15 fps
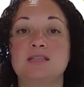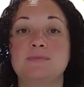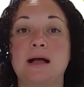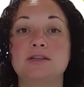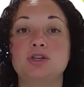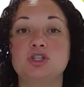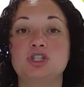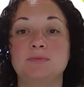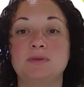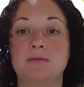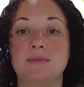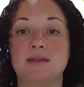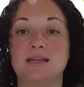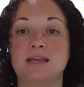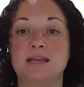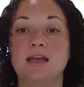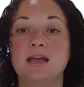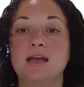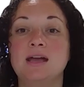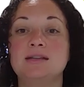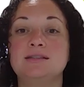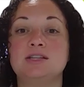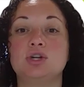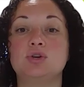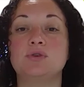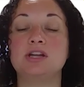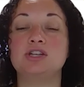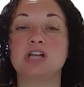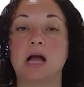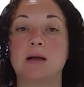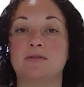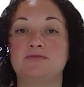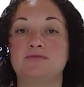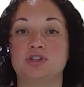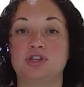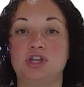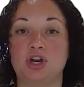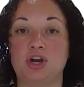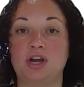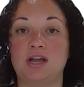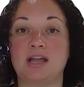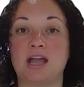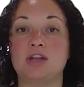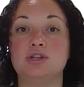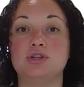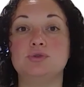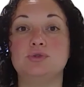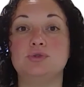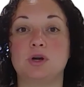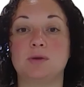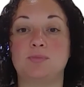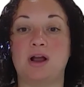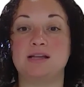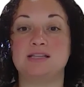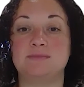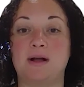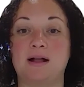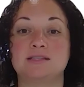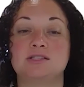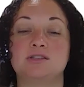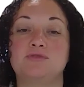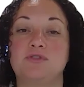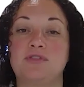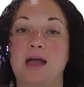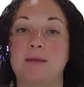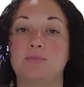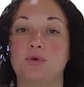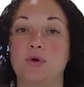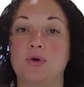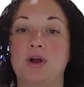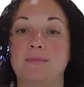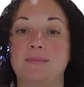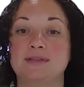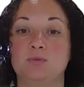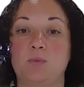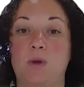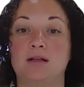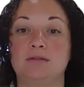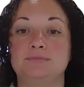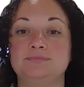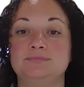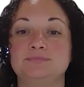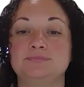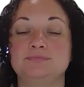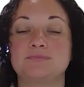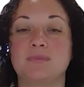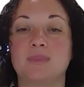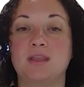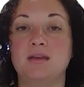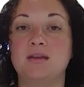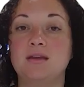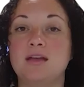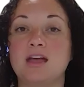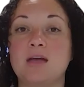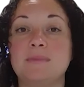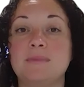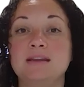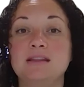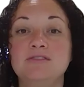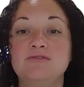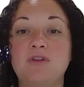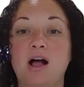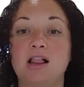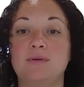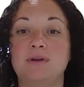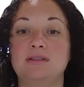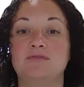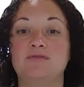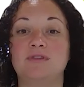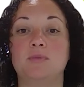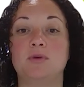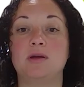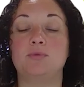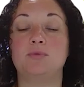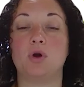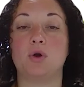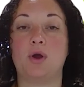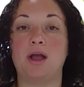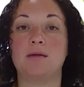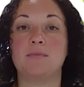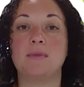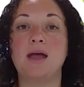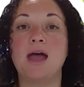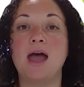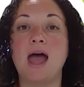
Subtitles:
sponsorship committee did a great job of securing a new door prize sponsor for that program as well. Immediately following the February program,